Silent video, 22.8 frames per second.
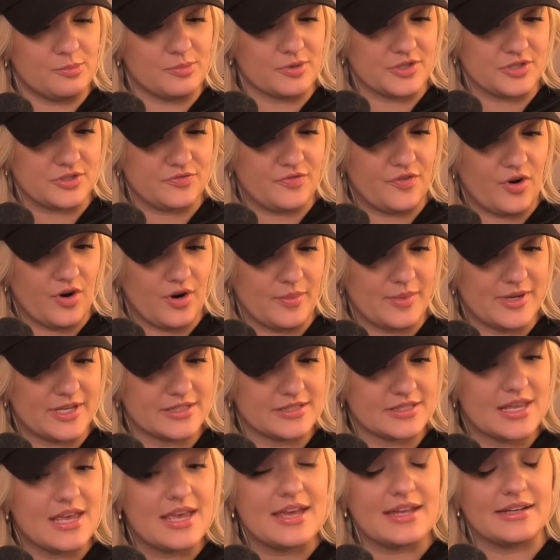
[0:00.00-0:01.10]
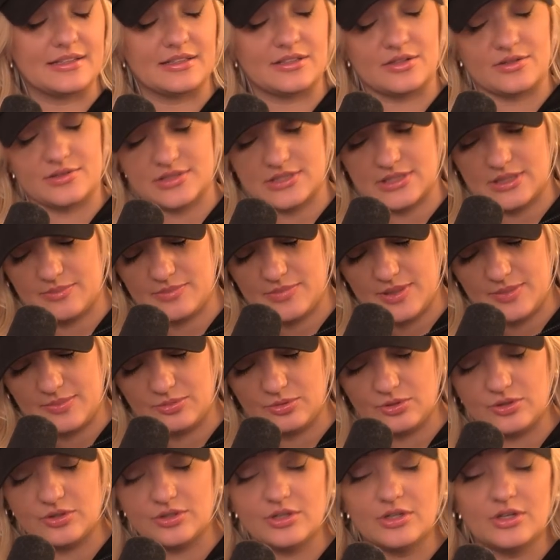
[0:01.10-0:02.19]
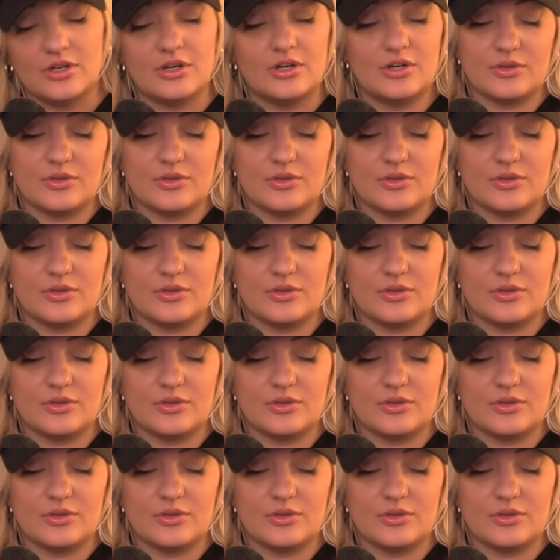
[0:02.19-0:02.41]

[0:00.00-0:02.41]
performance. I know some people